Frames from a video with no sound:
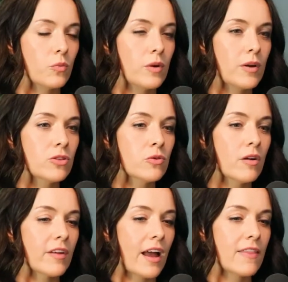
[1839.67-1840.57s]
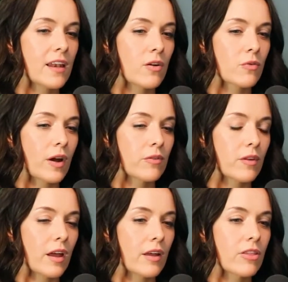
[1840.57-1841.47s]
we went through all that, and then
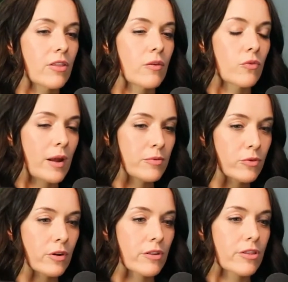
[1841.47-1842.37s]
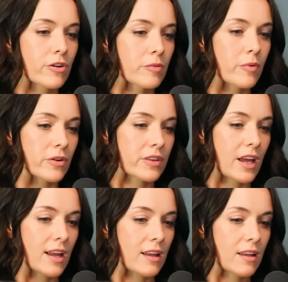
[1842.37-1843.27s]
right before her 3rd
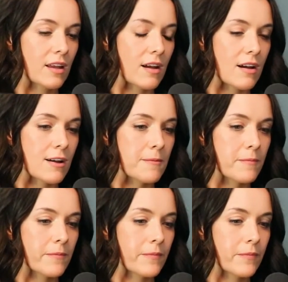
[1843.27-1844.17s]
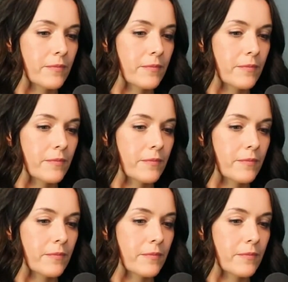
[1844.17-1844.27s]
birthday, and